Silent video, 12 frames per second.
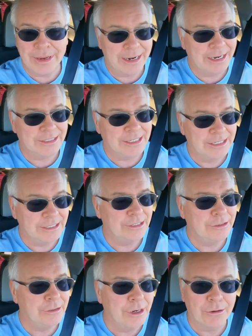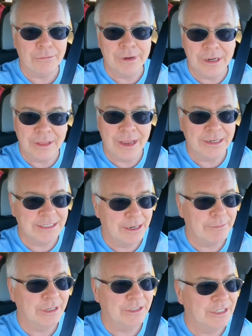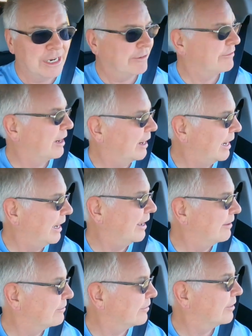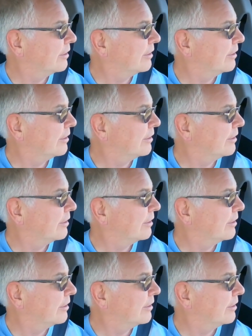and I said, you don't realize how much stuff I have.